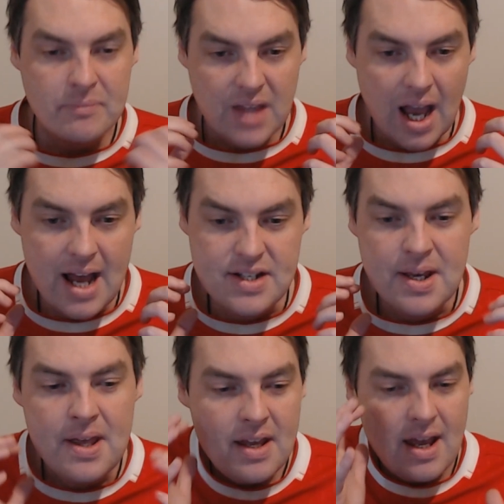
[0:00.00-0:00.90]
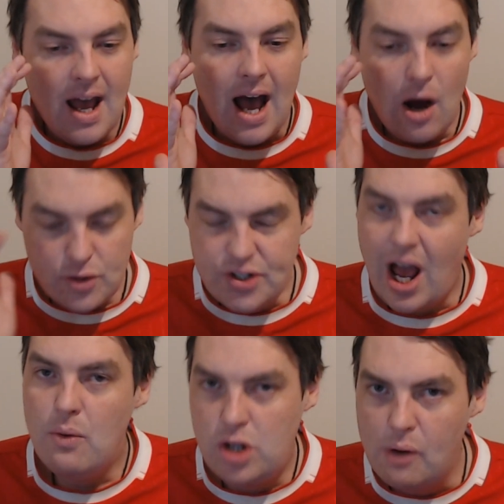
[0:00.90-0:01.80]
And I'll
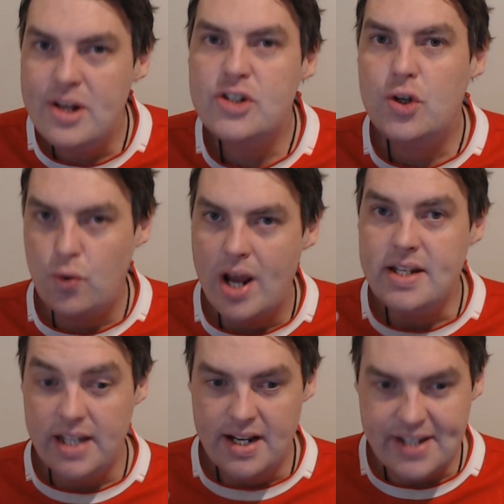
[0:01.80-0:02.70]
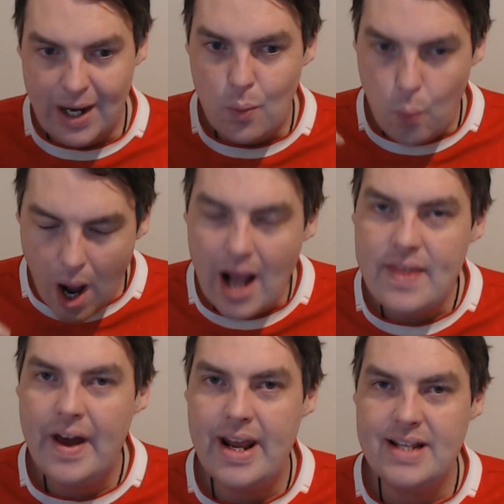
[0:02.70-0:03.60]
go into great detail why
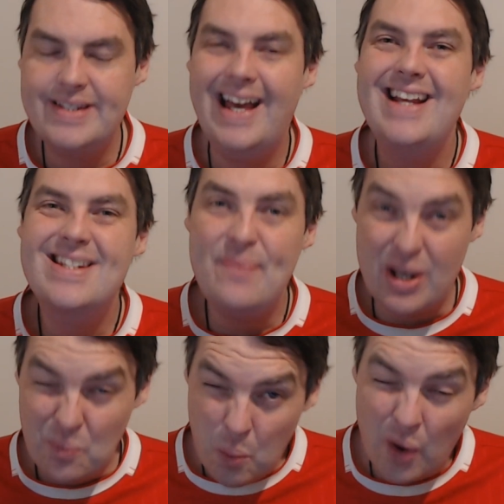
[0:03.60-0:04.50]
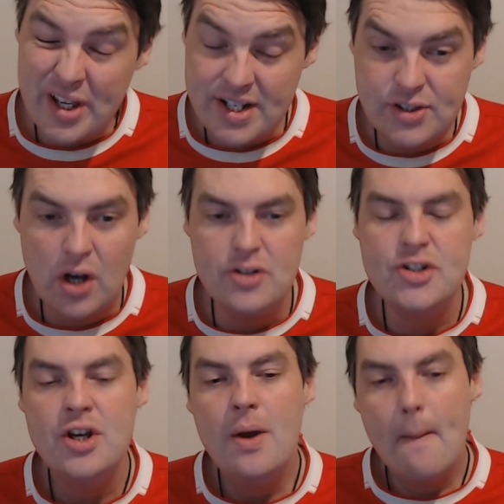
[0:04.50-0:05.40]
that excites me and what it does,
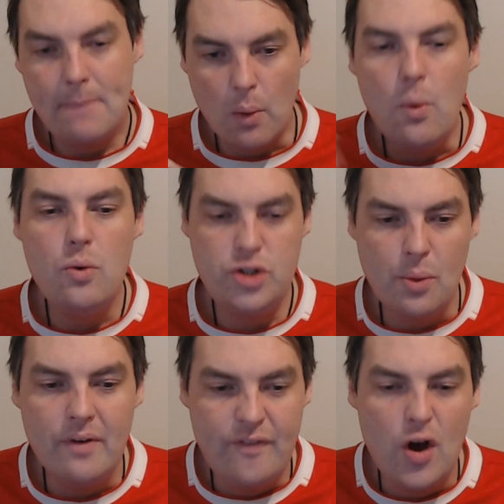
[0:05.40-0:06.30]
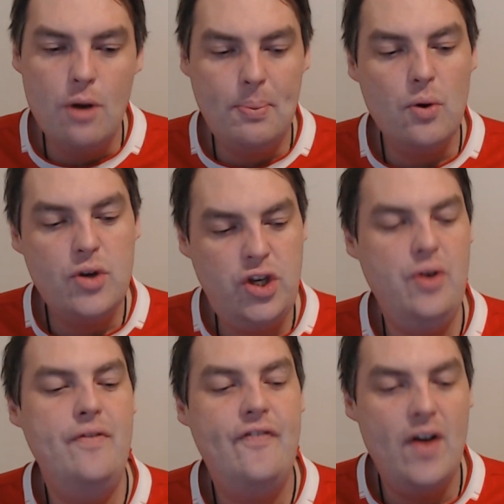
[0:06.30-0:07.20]
but we'll do a verbal cue
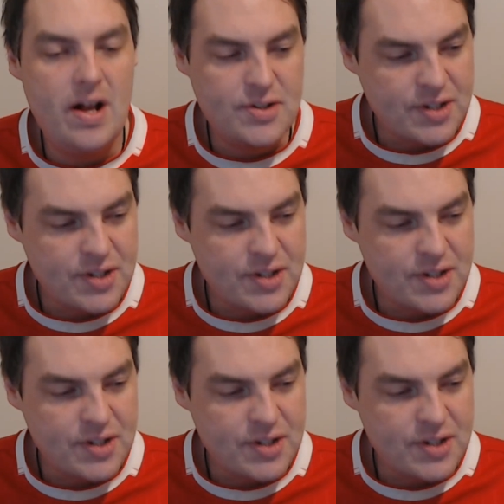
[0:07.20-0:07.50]
first.